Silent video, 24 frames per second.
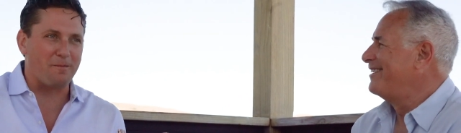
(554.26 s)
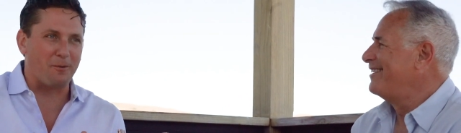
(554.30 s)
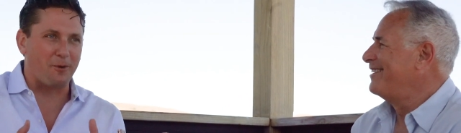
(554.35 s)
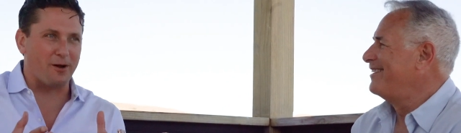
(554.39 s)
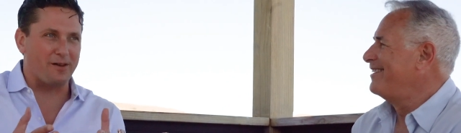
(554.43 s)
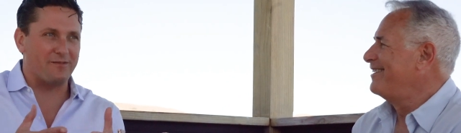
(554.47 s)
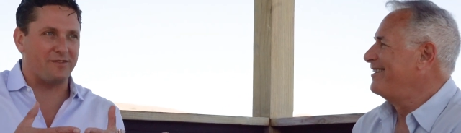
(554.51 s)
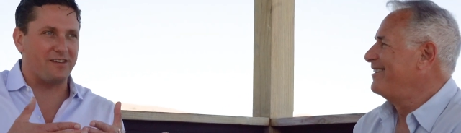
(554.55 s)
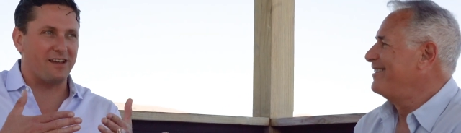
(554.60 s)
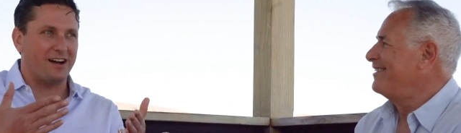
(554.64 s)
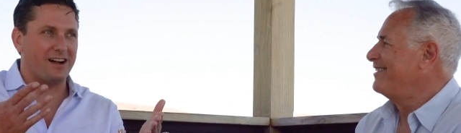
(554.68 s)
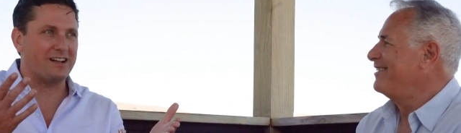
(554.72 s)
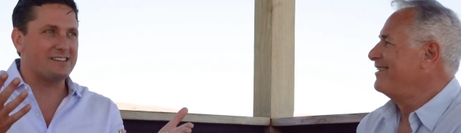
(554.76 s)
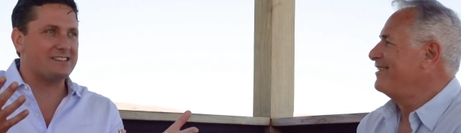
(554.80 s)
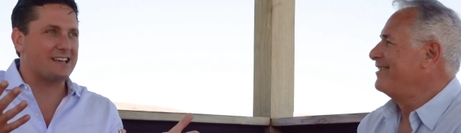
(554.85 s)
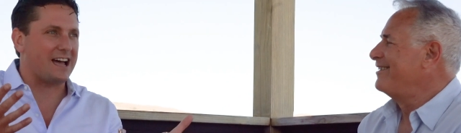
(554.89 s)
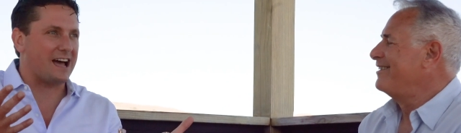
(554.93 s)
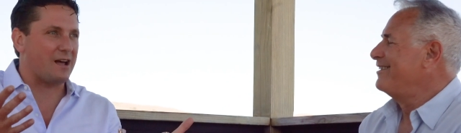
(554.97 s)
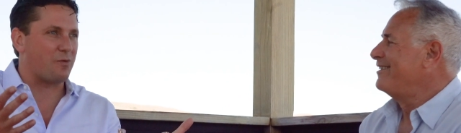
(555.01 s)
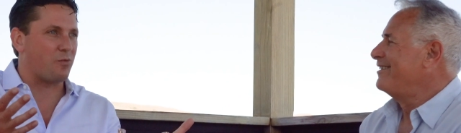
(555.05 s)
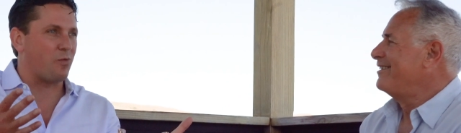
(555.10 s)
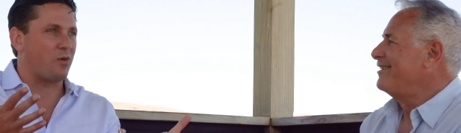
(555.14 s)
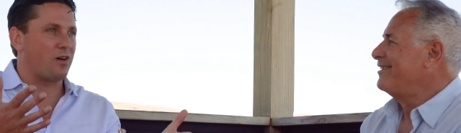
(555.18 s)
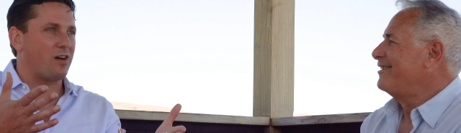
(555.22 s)
Speaker 1: point, Viansa
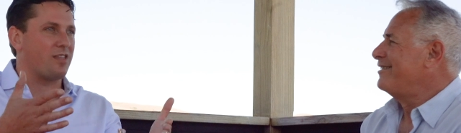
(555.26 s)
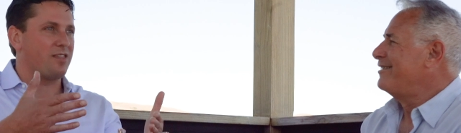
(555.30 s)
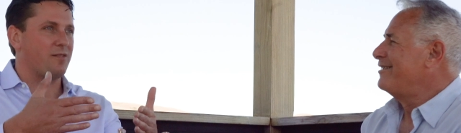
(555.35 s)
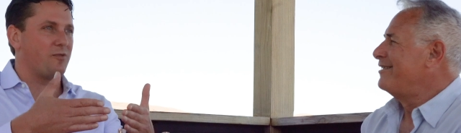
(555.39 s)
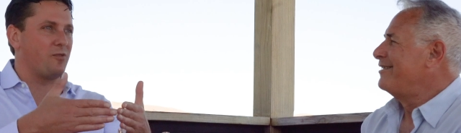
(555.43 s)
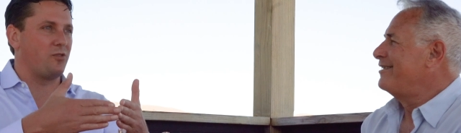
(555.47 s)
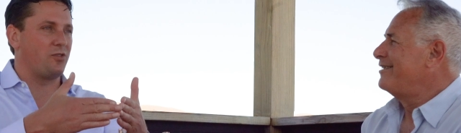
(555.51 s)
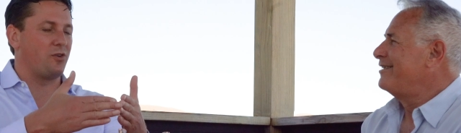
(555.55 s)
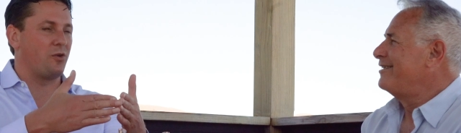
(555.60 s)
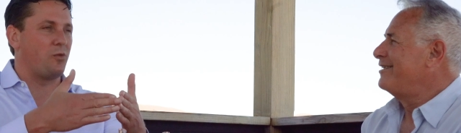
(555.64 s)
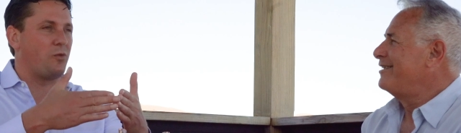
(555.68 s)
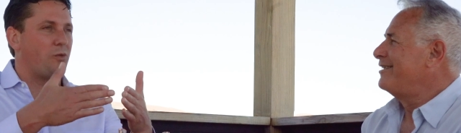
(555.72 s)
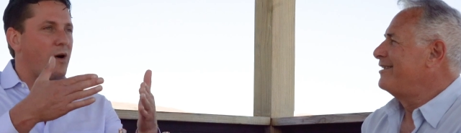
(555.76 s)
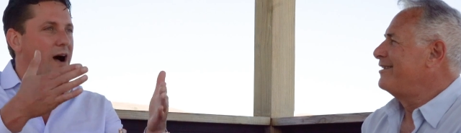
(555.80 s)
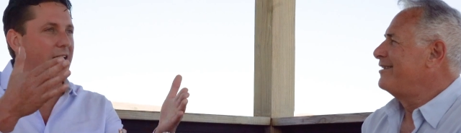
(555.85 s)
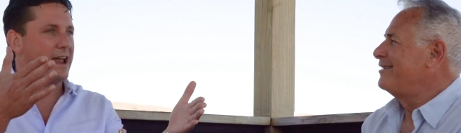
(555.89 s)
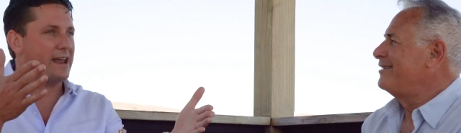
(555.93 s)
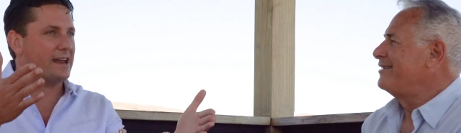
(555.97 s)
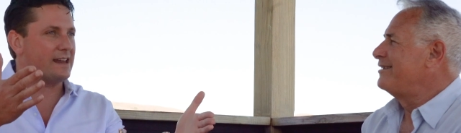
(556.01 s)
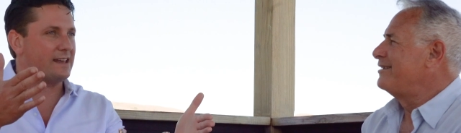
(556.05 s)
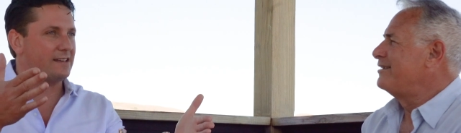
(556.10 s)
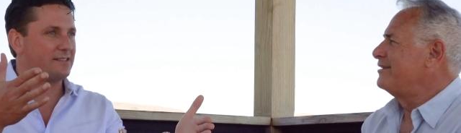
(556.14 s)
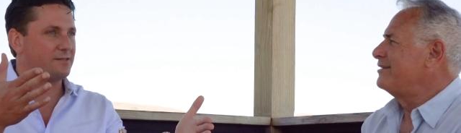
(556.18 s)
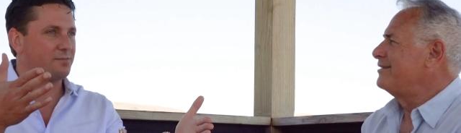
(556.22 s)
had one of the, the
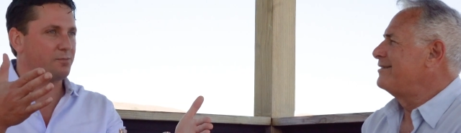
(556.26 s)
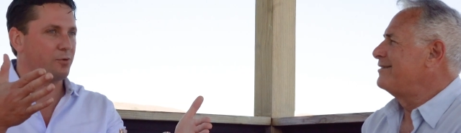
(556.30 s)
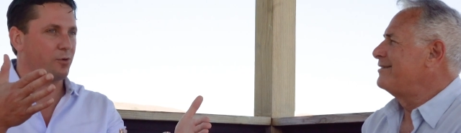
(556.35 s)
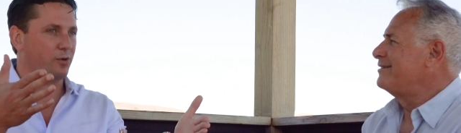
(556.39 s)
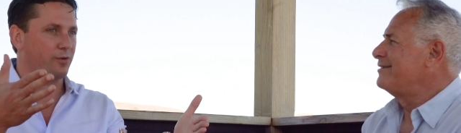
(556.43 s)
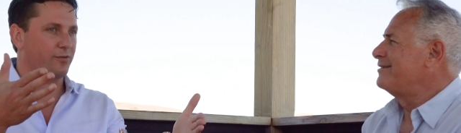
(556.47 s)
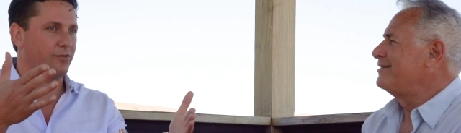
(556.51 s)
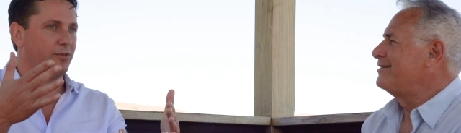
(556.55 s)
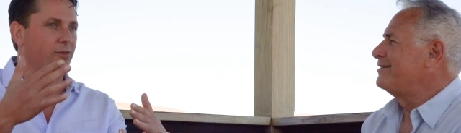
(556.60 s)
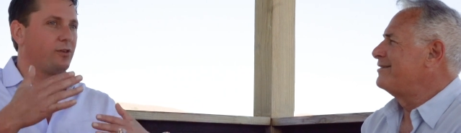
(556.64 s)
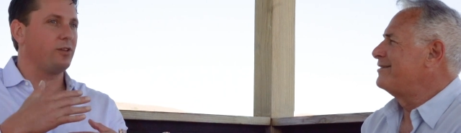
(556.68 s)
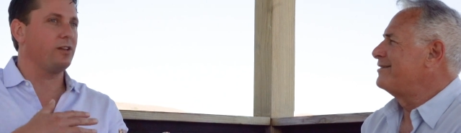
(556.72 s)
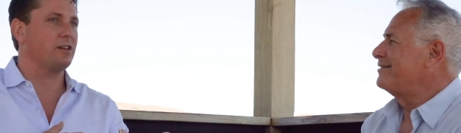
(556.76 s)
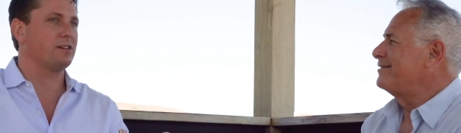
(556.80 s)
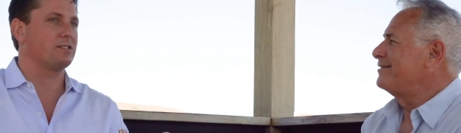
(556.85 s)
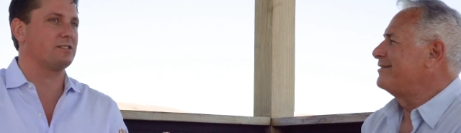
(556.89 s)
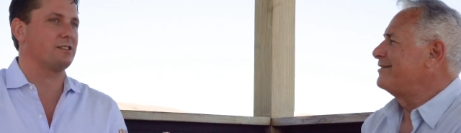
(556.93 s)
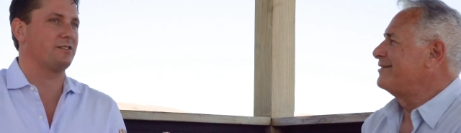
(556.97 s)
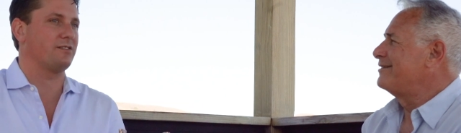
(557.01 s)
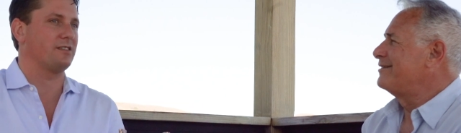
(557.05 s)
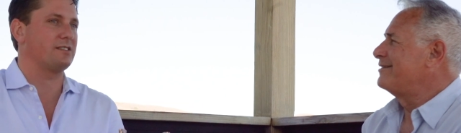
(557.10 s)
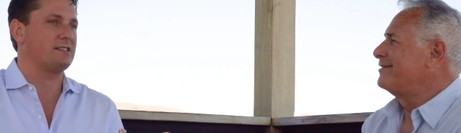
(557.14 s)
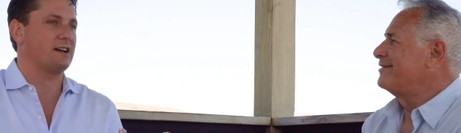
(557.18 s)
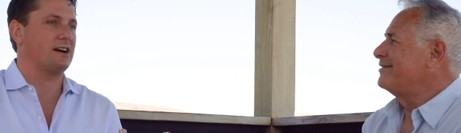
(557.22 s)
widest
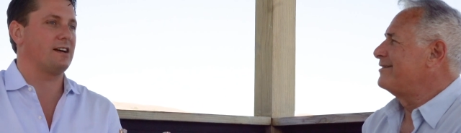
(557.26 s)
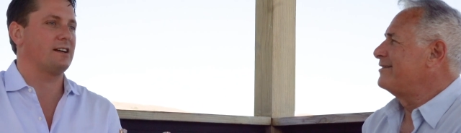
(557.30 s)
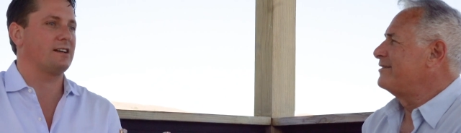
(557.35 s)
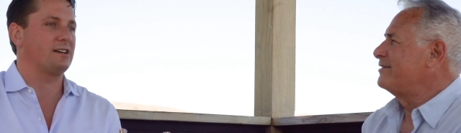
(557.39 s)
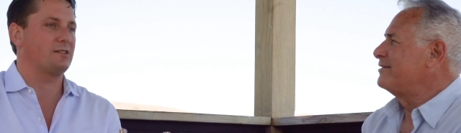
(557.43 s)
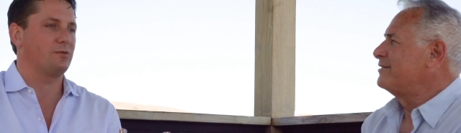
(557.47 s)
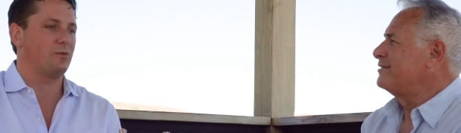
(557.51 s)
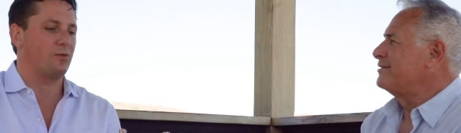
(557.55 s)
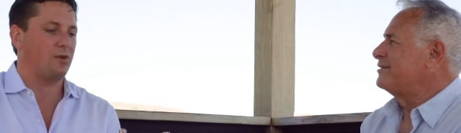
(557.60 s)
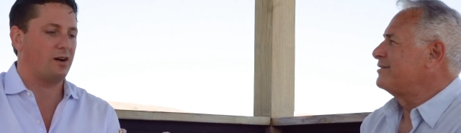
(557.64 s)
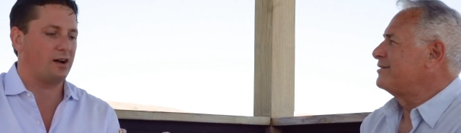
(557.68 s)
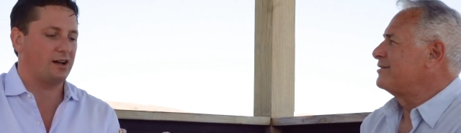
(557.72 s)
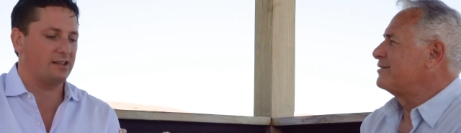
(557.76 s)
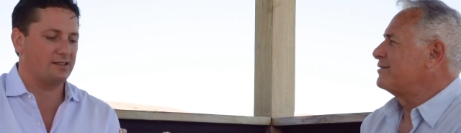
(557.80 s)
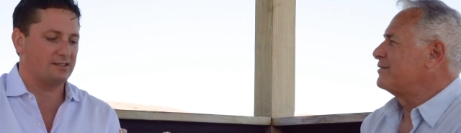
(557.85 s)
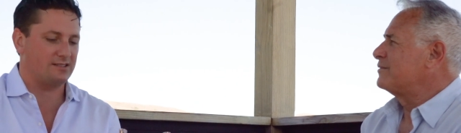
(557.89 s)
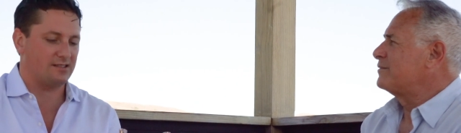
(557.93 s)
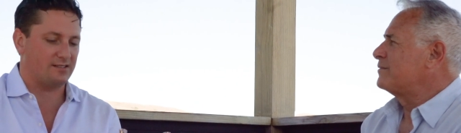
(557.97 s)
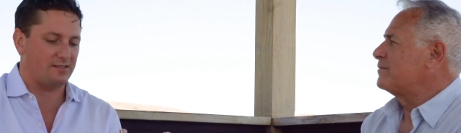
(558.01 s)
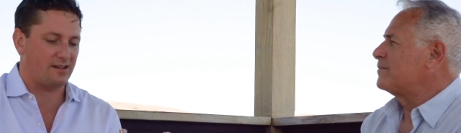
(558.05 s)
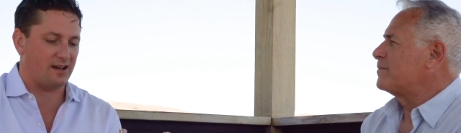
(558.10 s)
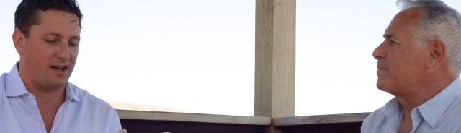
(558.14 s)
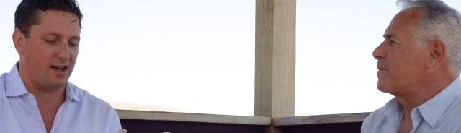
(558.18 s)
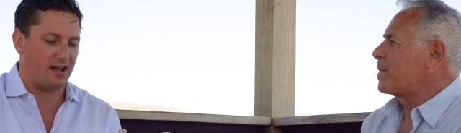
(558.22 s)
portfolios of Italian
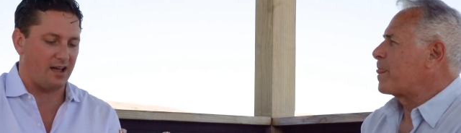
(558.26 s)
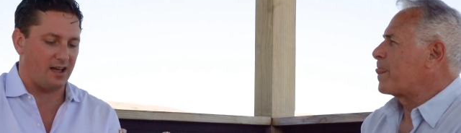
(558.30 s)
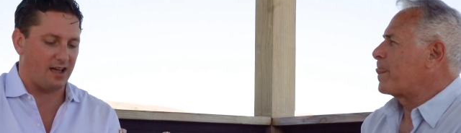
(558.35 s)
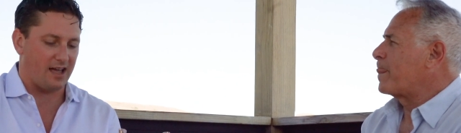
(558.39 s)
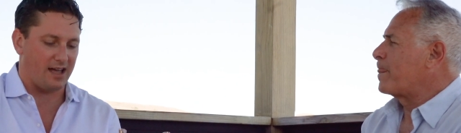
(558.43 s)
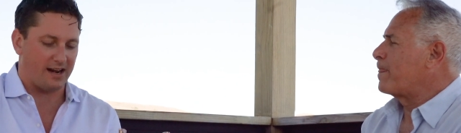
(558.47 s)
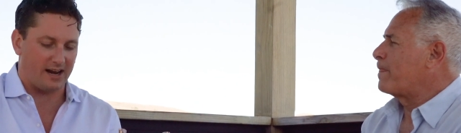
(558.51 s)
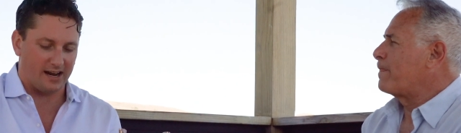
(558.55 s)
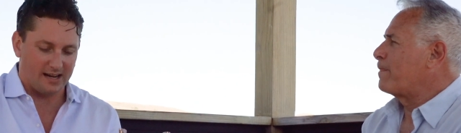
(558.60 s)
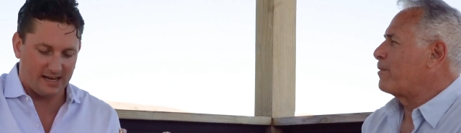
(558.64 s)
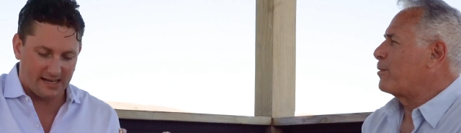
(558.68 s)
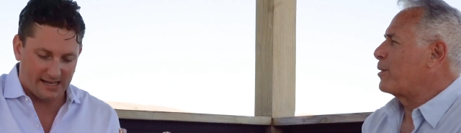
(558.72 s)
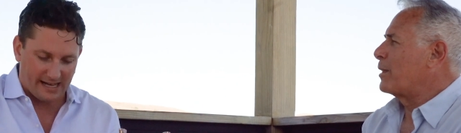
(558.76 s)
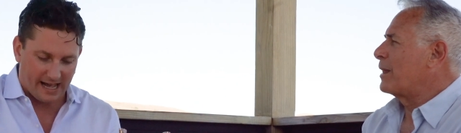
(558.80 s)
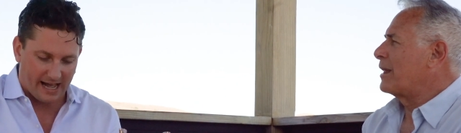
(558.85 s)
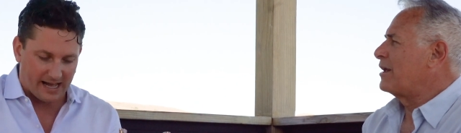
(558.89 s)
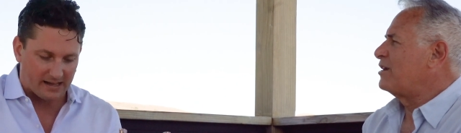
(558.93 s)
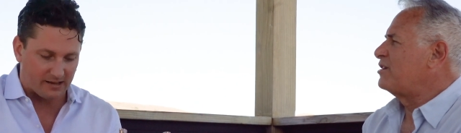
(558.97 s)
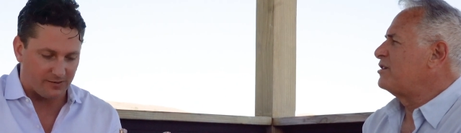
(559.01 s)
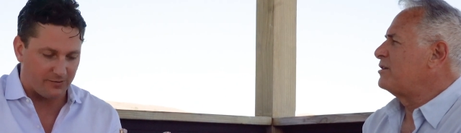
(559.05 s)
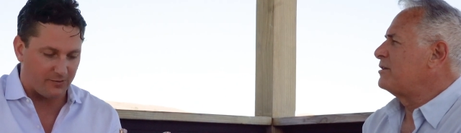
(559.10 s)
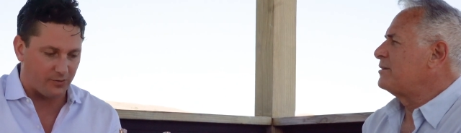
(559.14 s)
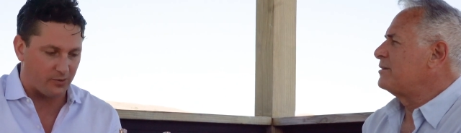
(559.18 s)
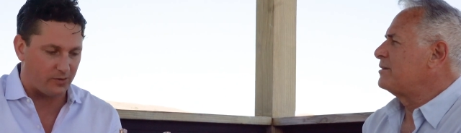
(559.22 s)
wines uh, at any
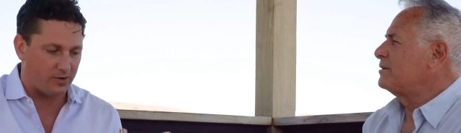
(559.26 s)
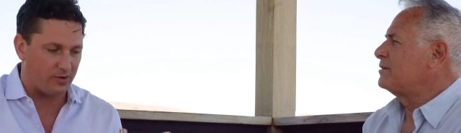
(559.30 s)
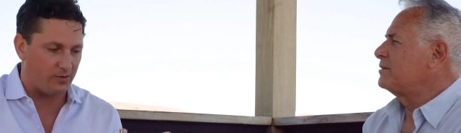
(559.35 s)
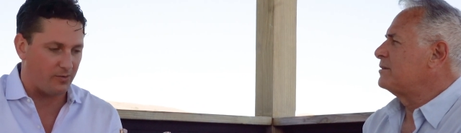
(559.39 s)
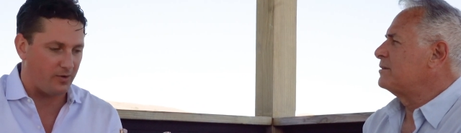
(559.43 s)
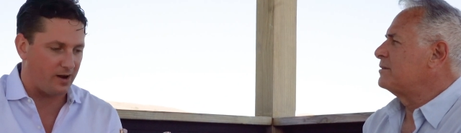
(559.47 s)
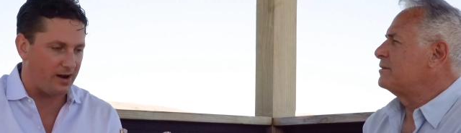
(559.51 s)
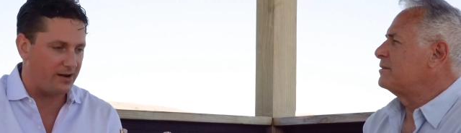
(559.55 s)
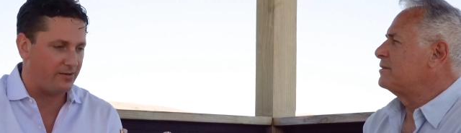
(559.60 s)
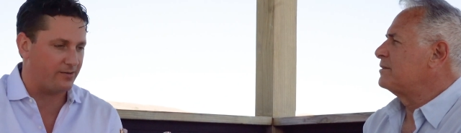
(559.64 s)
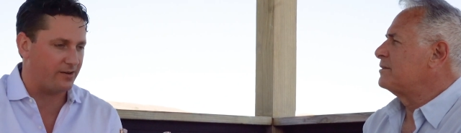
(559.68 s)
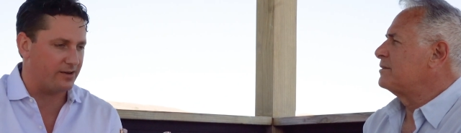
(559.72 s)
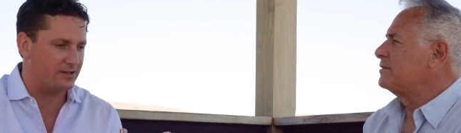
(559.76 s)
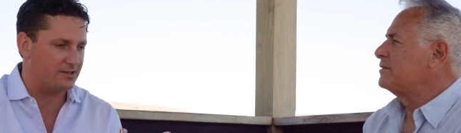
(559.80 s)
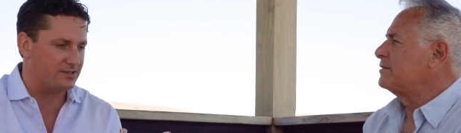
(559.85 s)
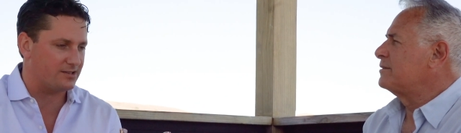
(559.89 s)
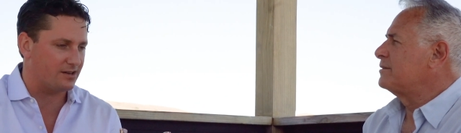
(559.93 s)
California winery.